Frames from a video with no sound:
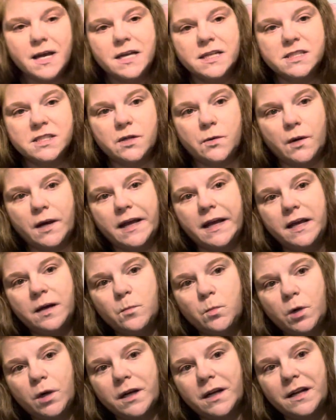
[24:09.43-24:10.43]
so I am
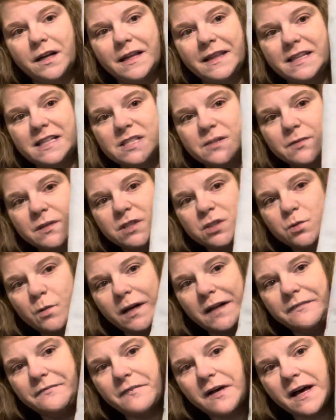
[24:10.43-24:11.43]
working on this one
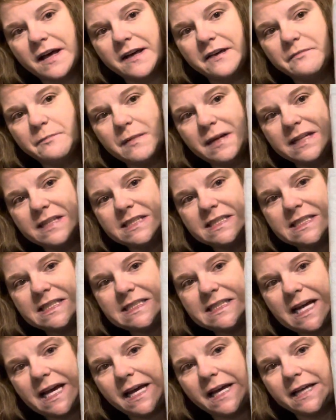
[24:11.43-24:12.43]
25 minutes a
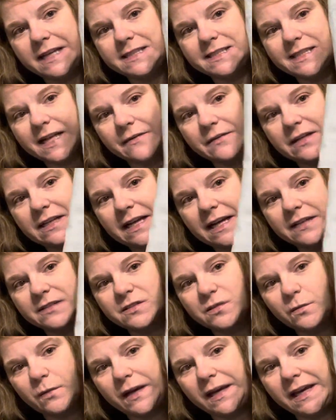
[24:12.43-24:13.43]
day, 7 days
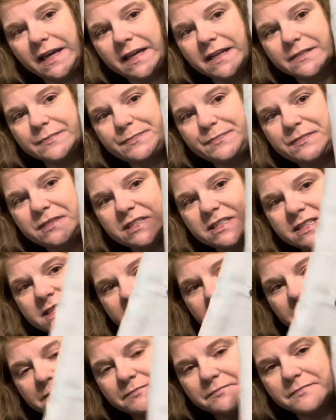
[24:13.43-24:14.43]
a week, just to
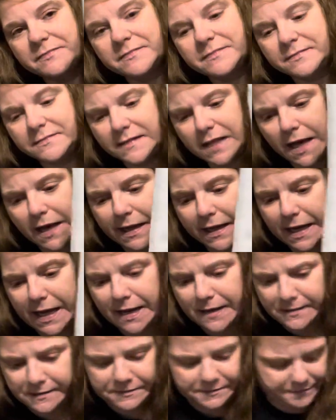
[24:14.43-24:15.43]
knock it
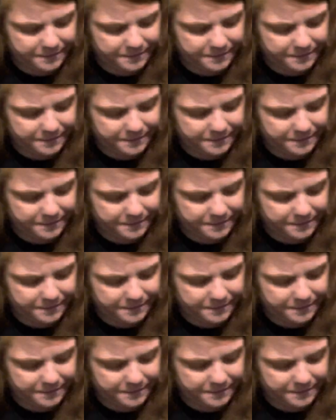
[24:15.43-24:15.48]
out.